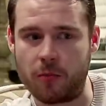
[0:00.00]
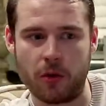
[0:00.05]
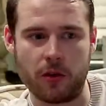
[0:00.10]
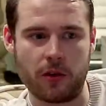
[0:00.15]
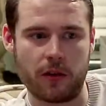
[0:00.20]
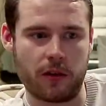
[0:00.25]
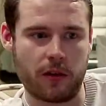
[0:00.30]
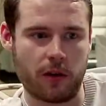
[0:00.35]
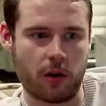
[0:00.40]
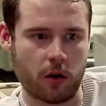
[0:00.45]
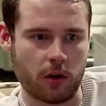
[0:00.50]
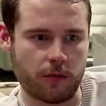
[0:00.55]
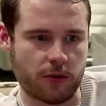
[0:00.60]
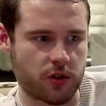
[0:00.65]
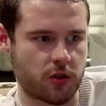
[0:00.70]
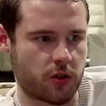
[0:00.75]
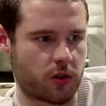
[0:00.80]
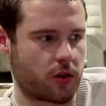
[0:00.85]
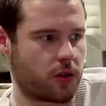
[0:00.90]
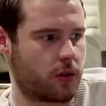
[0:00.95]
But all of a
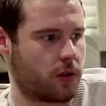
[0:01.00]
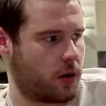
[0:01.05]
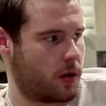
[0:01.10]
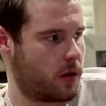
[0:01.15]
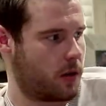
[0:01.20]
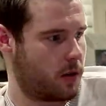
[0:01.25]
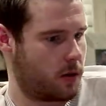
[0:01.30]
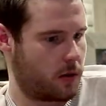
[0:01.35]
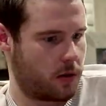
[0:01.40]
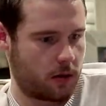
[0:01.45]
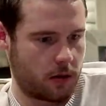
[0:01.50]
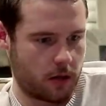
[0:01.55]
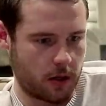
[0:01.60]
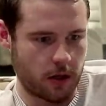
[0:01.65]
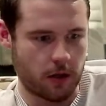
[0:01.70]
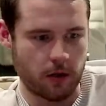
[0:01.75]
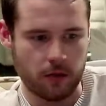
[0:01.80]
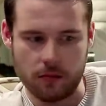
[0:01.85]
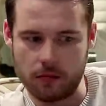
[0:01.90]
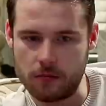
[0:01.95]
sudden, you
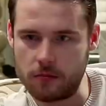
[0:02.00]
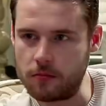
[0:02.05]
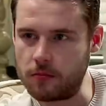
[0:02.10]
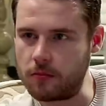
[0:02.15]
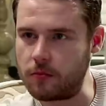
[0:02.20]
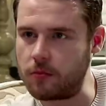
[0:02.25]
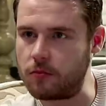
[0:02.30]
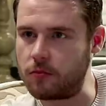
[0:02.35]
know,